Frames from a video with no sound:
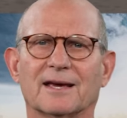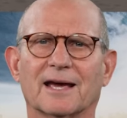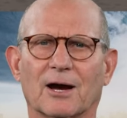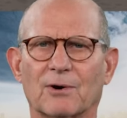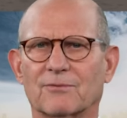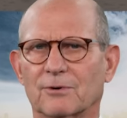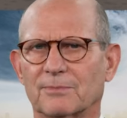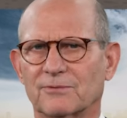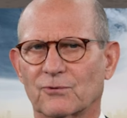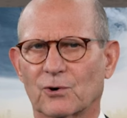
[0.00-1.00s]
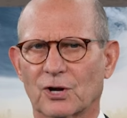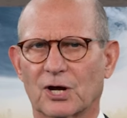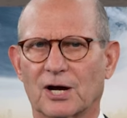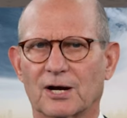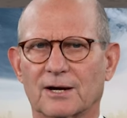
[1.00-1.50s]
However, before
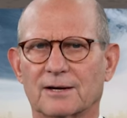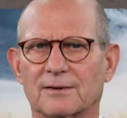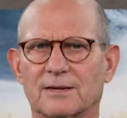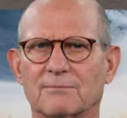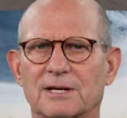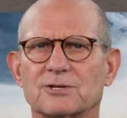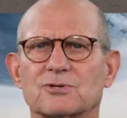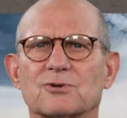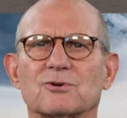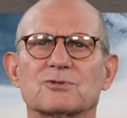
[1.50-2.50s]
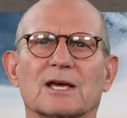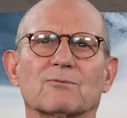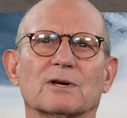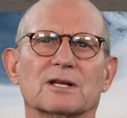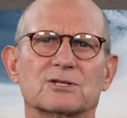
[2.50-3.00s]
long, the ministers
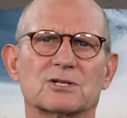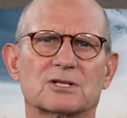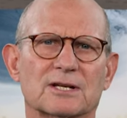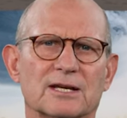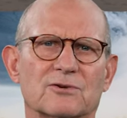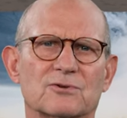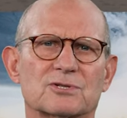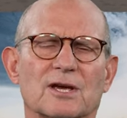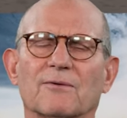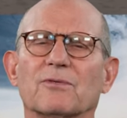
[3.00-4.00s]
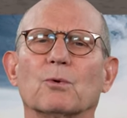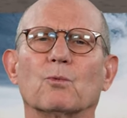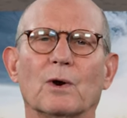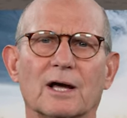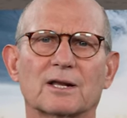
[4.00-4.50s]
and religious leaders of the
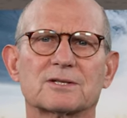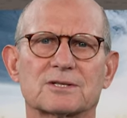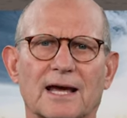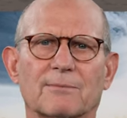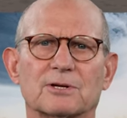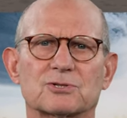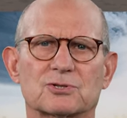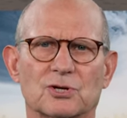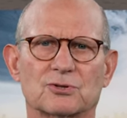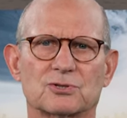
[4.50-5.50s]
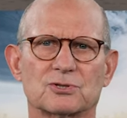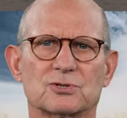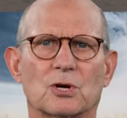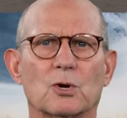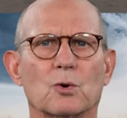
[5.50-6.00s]
well established
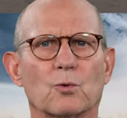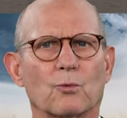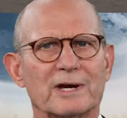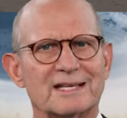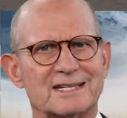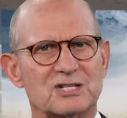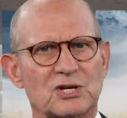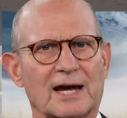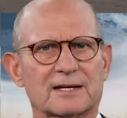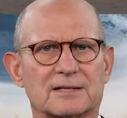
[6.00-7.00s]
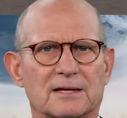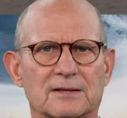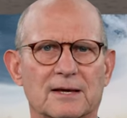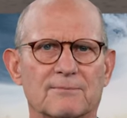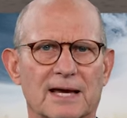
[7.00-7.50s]
churches
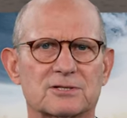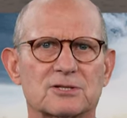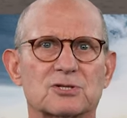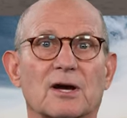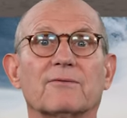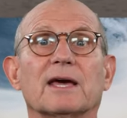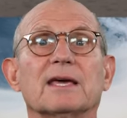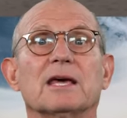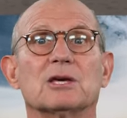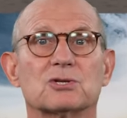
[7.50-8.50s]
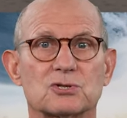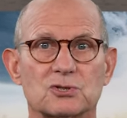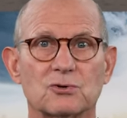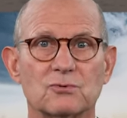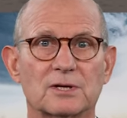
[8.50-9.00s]
rejected the message of a
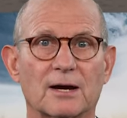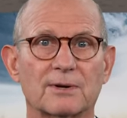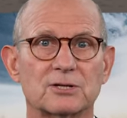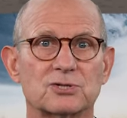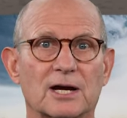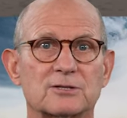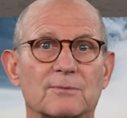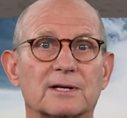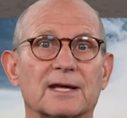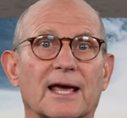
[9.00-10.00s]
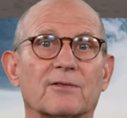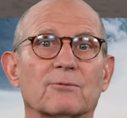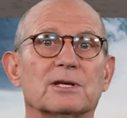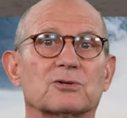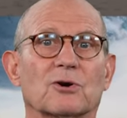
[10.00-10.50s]
soon coming judgment and the
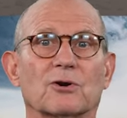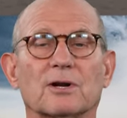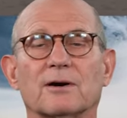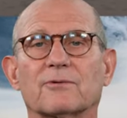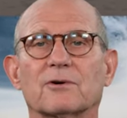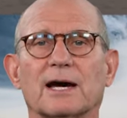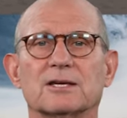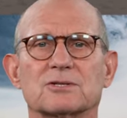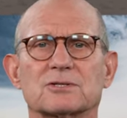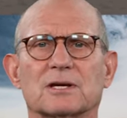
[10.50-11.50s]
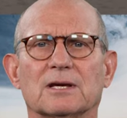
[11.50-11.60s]
return of Christ.